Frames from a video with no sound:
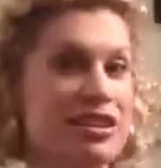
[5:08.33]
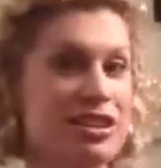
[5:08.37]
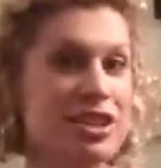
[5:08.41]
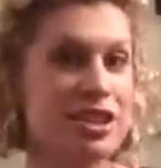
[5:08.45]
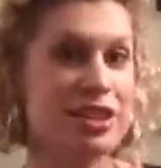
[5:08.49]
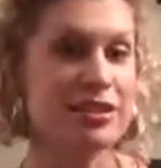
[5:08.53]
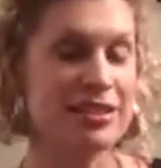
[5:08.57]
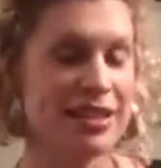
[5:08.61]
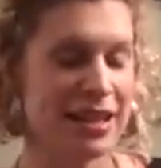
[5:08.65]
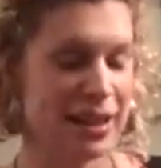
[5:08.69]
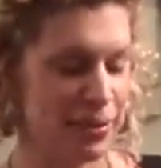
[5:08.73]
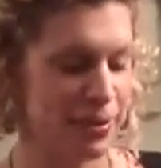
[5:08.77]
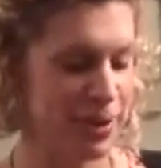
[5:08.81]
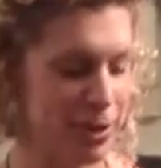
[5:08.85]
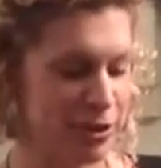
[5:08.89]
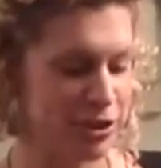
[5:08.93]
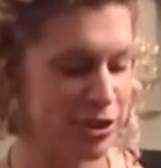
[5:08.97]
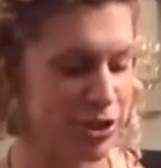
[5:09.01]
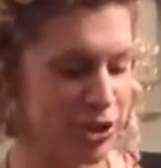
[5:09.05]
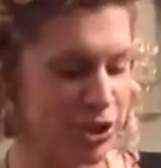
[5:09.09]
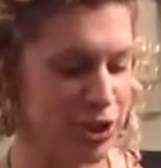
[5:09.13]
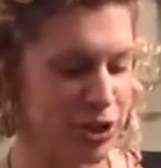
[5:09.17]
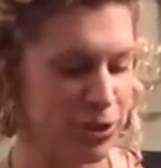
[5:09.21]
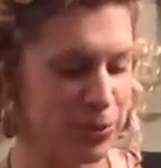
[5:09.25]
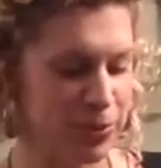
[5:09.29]
that's going to take
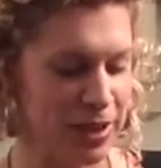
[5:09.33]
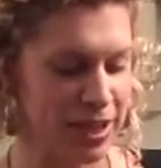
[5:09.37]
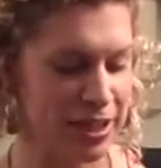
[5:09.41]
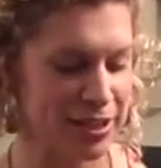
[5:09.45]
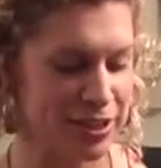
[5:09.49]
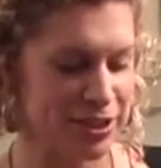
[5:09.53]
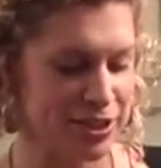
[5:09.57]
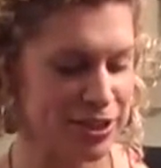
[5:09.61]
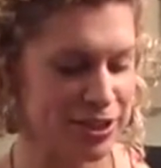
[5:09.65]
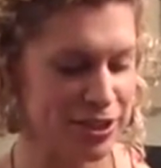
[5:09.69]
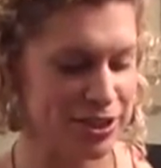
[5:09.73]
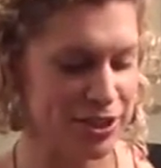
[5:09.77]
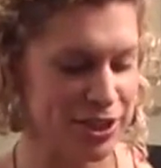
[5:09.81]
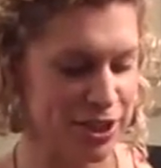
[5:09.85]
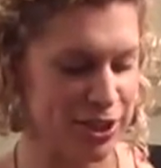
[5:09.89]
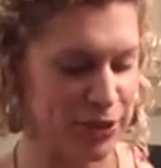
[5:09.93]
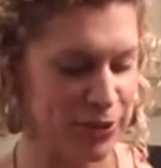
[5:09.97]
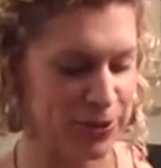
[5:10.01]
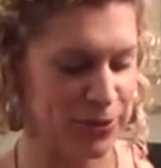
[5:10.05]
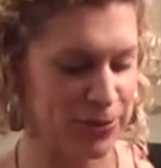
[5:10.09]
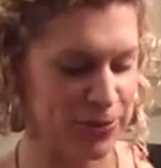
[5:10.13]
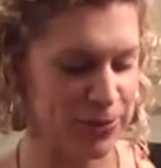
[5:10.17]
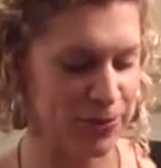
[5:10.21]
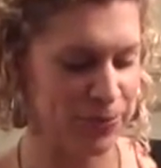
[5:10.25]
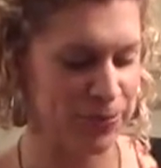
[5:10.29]
about 2 minutes or so.
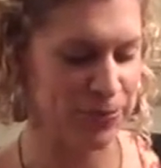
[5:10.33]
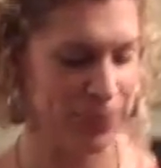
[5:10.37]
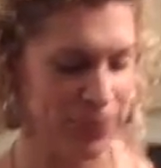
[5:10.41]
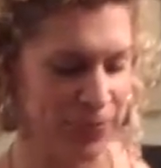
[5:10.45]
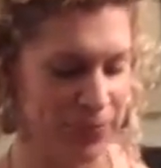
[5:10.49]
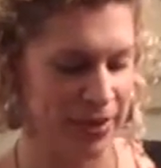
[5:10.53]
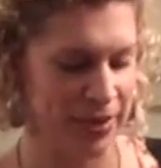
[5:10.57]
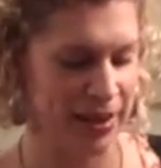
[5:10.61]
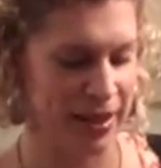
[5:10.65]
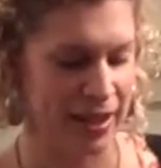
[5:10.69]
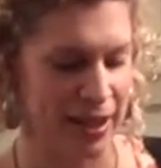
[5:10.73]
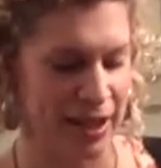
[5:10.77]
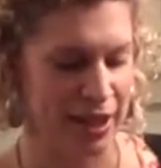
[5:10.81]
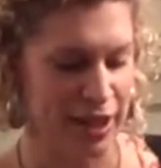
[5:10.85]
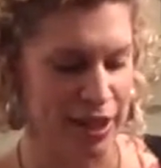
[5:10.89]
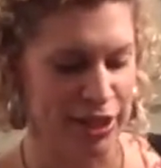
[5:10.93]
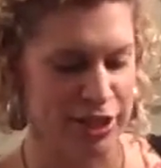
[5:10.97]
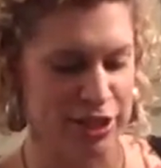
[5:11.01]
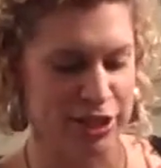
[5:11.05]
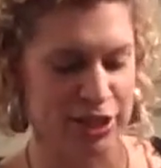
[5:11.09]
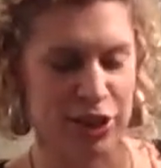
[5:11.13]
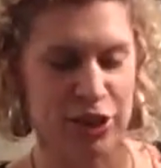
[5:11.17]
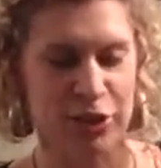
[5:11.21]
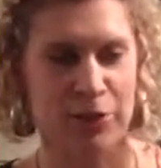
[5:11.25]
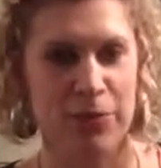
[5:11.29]

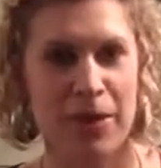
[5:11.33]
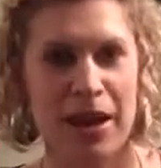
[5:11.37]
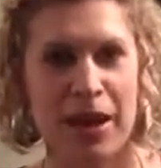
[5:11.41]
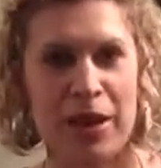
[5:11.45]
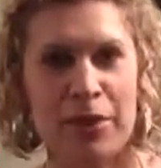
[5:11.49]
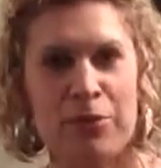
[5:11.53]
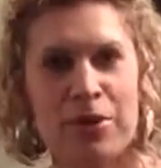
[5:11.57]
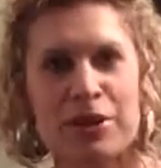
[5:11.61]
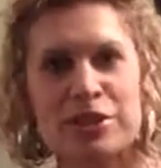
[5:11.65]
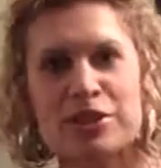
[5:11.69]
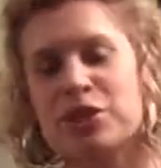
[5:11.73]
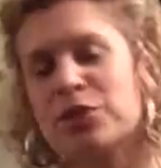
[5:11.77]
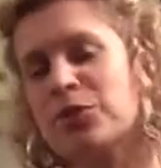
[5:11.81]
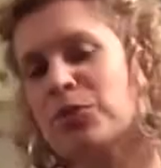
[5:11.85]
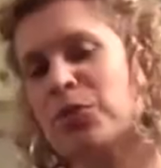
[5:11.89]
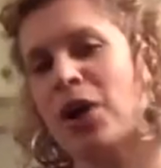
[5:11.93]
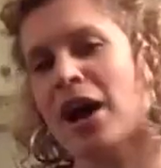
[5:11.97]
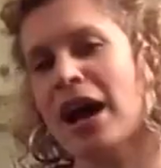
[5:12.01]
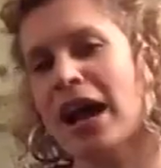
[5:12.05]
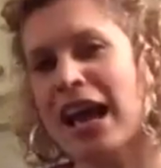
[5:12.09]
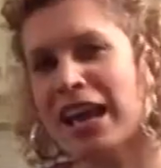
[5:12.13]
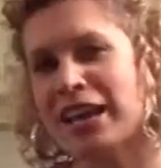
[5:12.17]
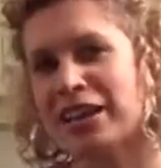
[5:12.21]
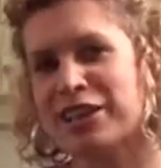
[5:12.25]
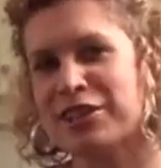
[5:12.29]
So you may wonder
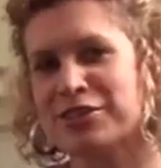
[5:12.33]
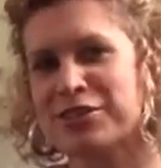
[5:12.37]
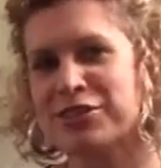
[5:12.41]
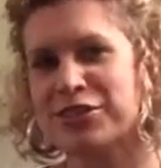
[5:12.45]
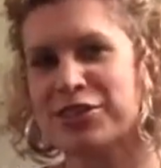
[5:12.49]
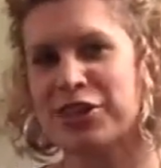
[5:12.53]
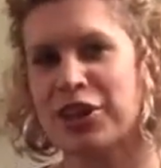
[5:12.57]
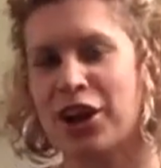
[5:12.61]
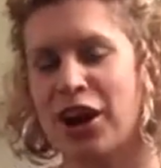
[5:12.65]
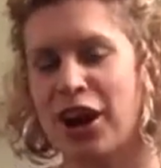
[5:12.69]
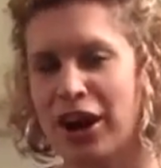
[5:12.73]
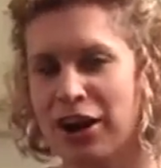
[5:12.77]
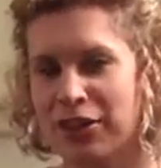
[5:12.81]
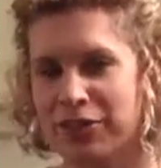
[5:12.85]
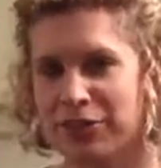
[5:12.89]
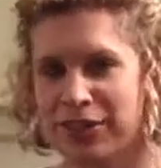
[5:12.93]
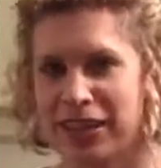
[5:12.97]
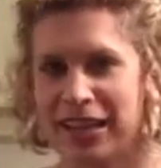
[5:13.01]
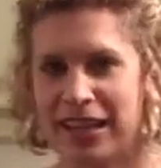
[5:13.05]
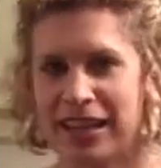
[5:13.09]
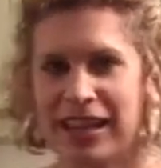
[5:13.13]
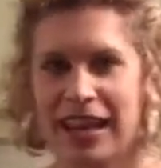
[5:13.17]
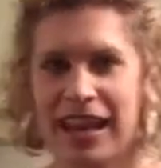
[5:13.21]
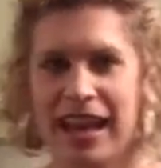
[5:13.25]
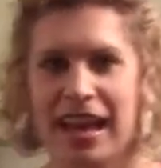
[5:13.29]
why I used coffee.